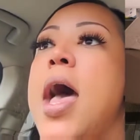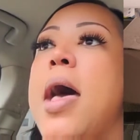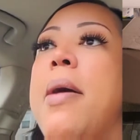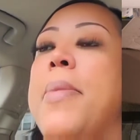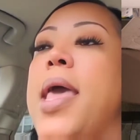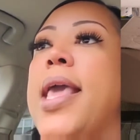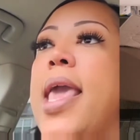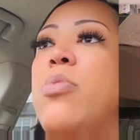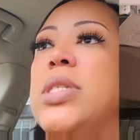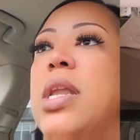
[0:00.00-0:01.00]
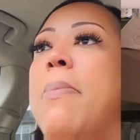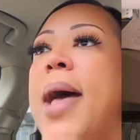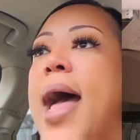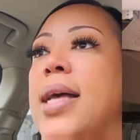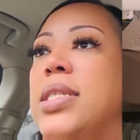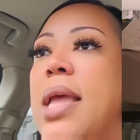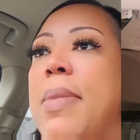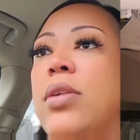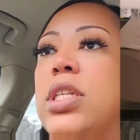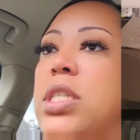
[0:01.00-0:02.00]
um, it, was in a box. They
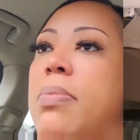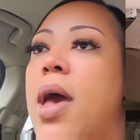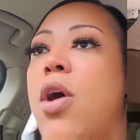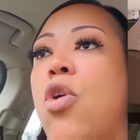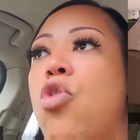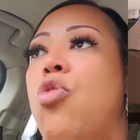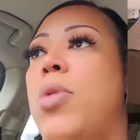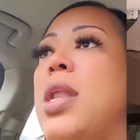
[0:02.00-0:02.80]
mailed it to my home,